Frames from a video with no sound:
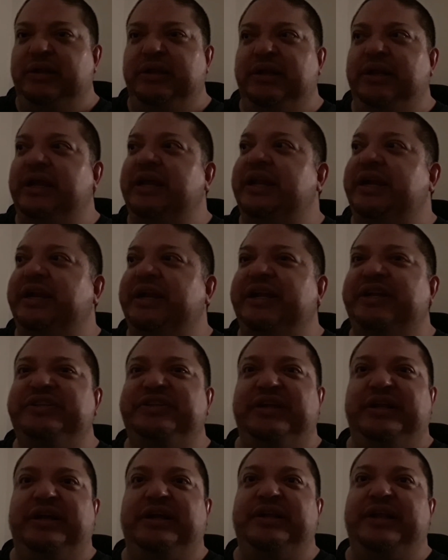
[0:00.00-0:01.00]
and it is
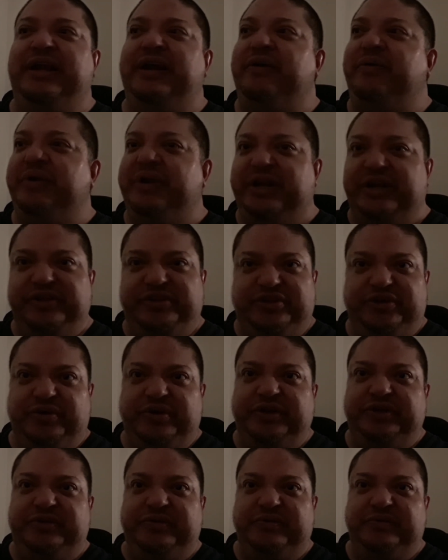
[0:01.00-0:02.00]
an arrogant
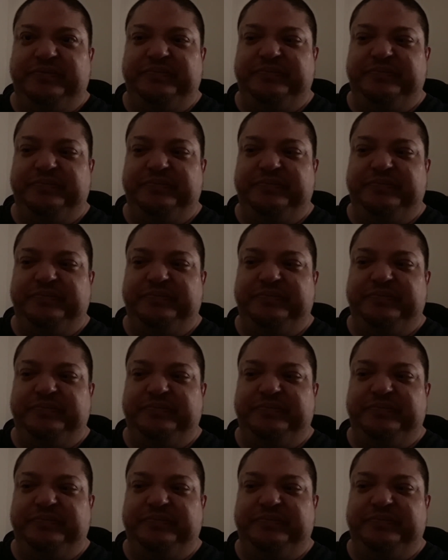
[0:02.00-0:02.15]
certitude.